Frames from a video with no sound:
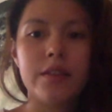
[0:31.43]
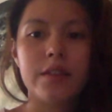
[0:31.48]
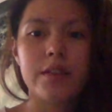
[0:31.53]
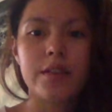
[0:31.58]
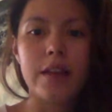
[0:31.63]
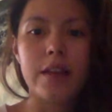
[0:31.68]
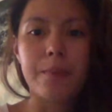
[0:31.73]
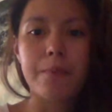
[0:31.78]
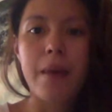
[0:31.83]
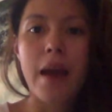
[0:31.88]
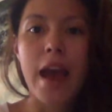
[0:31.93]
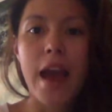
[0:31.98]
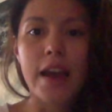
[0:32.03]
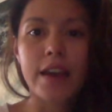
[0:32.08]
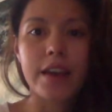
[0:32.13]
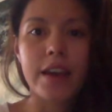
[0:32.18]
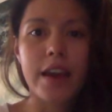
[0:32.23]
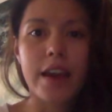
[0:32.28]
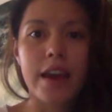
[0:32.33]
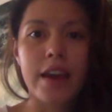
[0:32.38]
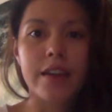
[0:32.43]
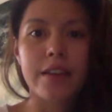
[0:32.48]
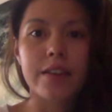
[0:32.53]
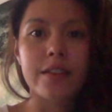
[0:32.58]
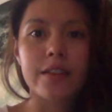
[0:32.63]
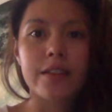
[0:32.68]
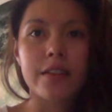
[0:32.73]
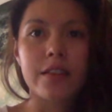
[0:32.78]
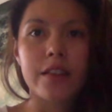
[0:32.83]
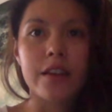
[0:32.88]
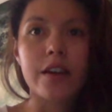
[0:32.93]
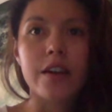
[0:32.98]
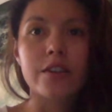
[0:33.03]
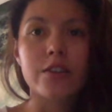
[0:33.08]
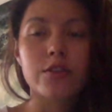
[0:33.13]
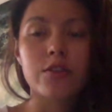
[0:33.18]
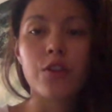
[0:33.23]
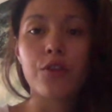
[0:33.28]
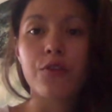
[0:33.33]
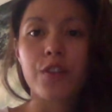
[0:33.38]
like packing the
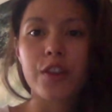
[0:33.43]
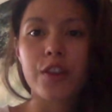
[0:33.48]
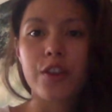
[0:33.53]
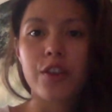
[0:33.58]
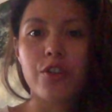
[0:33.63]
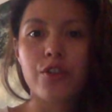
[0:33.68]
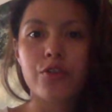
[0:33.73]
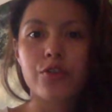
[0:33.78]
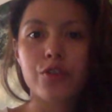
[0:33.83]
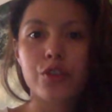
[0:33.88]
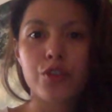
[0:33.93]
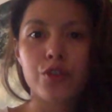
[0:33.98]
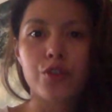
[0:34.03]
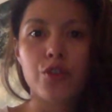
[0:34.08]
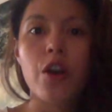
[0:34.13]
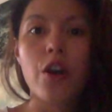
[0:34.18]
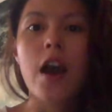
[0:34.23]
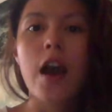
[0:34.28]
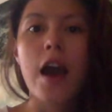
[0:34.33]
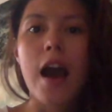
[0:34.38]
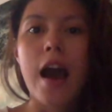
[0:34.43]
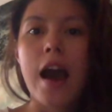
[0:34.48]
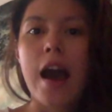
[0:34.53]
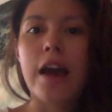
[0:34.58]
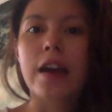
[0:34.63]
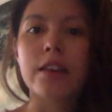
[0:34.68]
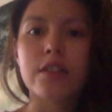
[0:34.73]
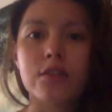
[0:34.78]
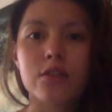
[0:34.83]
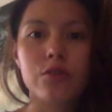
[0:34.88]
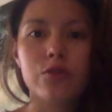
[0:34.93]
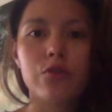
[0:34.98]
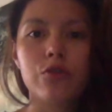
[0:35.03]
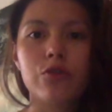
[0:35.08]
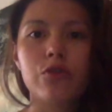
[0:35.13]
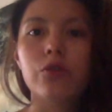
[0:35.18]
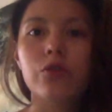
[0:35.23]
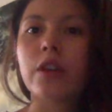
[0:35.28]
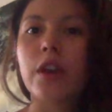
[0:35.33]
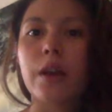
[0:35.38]
souvenirs to high
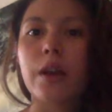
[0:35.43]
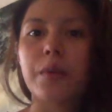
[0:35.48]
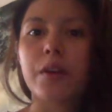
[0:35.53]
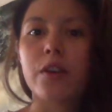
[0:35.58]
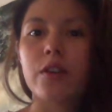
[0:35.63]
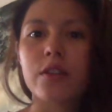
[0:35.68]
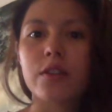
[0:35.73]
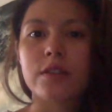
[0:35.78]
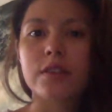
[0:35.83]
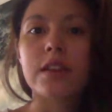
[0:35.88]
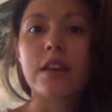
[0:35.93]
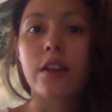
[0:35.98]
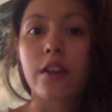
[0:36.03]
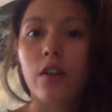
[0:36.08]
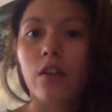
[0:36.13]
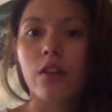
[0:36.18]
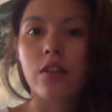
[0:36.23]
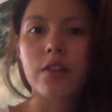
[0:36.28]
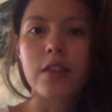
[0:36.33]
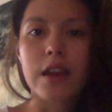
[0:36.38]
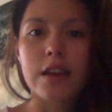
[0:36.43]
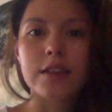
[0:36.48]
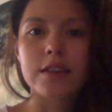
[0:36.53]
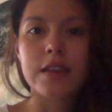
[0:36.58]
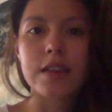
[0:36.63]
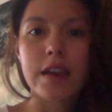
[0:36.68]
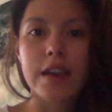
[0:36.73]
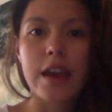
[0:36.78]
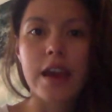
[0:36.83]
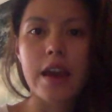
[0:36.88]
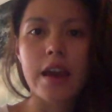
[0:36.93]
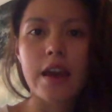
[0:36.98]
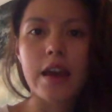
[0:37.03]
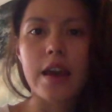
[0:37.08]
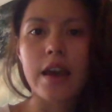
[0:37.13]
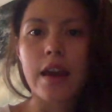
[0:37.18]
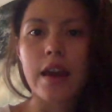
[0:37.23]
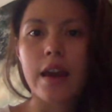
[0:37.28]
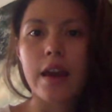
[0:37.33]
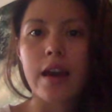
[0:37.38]
school here because they're organizing
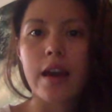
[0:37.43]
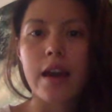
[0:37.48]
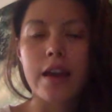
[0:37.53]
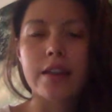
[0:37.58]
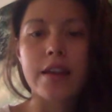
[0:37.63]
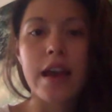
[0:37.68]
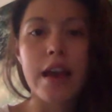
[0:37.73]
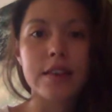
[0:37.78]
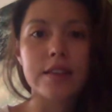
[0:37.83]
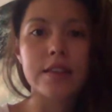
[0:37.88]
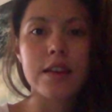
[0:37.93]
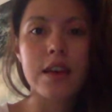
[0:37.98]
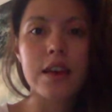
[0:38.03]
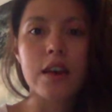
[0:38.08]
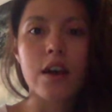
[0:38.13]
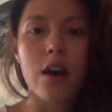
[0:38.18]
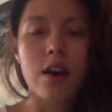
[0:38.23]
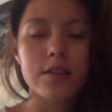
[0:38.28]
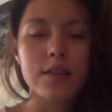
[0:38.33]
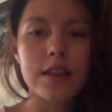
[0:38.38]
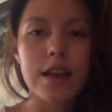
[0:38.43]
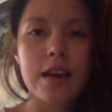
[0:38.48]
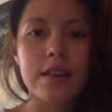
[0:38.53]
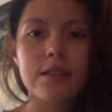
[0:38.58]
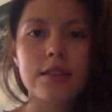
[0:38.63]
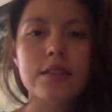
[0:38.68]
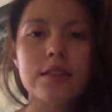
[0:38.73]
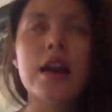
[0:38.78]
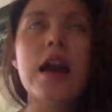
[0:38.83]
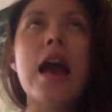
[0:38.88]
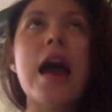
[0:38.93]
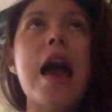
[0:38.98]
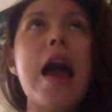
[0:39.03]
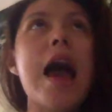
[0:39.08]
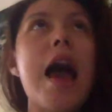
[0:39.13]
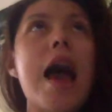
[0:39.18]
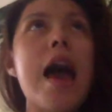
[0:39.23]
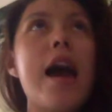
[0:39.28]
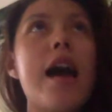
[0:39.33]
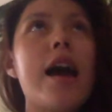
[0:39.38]
an essay contest.
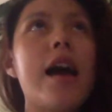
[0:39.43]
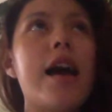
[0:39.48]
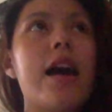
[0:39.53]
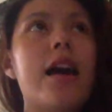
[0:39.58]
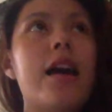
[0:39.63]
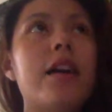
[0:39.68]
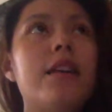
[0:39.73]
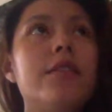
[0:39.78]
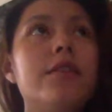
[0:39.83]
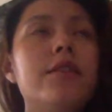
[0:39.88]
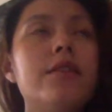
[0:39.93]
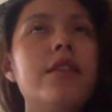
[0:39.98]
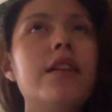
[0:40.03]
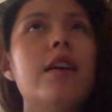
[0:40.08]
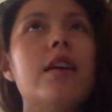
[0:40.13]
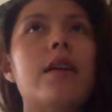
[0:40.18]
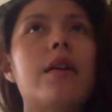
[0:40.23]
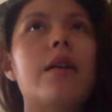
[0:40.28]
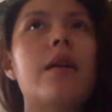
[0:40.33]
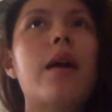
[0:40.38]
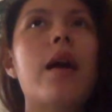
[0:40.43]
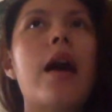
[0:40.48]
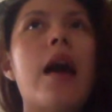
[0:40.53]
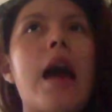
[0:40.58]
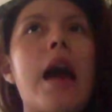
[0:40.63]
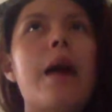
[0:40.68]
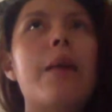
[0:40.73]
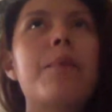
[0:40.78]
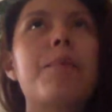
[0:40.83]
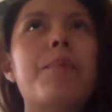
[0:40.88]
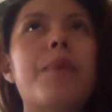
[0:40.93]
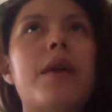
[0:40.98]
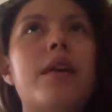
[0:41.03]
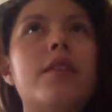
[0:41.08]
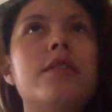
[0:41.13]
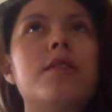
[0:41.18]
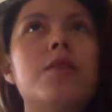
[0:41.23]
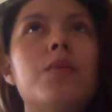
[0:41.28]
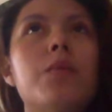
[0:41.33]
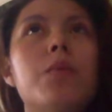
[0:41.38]
And yeah,
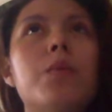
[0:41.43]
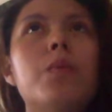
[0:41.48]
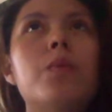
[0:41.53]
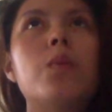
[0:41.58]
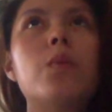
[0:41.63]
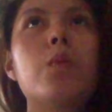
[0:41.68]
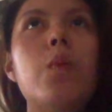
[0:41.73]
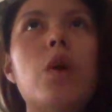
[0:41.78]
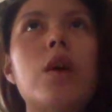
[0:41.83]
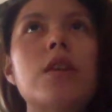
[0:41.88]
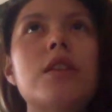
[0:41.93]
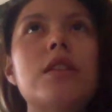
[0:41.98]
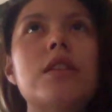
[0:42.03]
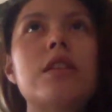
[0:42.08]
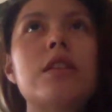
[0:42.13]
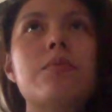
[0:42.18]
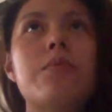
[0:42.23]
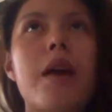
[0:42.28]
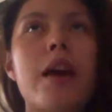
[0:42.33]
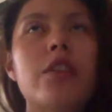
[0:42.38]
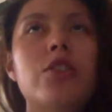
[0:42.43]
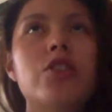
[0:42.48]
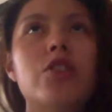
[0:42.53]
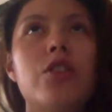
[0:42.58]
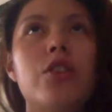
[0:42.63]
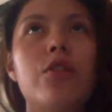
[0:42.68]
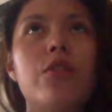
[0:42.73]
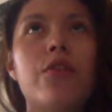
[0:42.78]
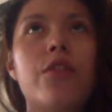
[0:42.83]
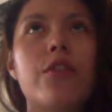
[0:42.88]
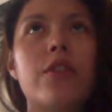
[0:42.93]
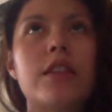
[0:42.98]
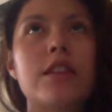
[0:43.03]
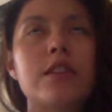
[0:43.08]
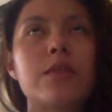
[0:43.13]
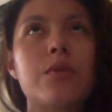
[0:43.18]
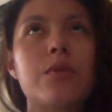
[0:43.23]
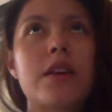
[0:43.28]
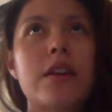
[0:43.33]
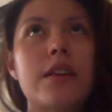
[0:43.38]
but what's special for
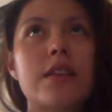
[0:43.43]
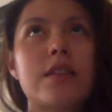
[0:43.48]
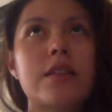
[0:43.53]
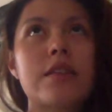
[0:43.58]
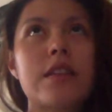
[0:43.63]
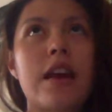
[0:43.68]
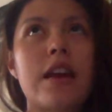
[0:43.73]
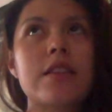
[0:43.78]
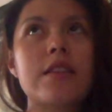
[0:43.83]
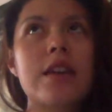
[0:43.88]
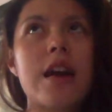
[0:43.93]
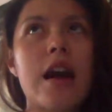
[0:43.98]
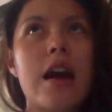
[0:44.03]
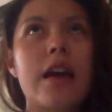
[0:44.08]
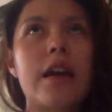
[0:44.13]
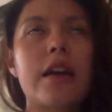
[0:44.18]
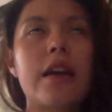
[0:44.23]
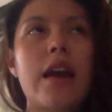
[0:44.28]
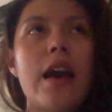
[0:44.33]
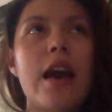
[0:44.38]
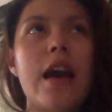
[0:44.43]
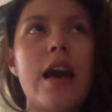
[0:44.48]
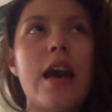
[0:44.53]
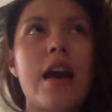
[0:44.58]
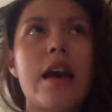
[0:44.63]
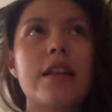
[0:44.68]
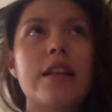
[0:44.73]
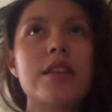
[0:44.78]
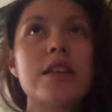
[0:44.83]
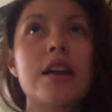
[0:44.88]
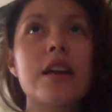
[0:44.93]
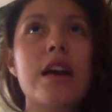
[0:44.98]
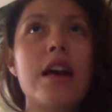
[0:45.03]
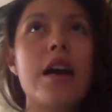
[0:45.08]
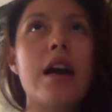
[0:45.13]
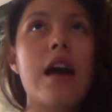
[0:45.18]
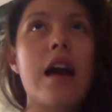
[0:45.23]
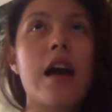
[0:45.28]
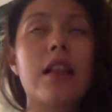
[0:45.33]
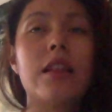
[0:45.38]
this week is that I had
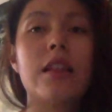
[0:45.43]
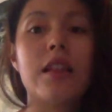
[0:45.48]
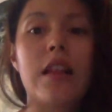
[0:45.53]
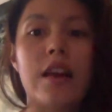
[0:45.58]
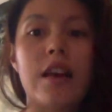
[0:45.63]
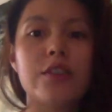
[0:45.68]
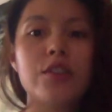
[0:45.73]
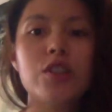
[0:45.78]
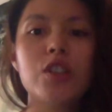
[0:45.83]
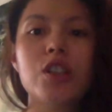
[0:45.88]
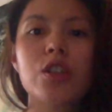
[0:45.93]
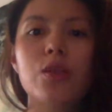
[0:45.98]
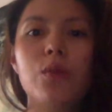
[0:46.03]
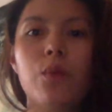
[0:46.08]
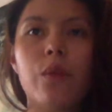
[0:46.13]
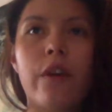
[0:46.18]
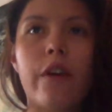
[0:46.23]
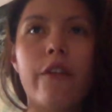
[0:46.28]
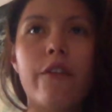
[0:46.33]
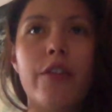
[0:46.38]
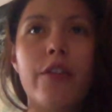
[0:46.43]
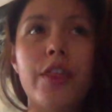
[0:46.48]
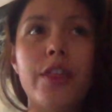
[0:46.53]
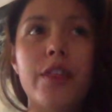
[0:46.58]
a lunch with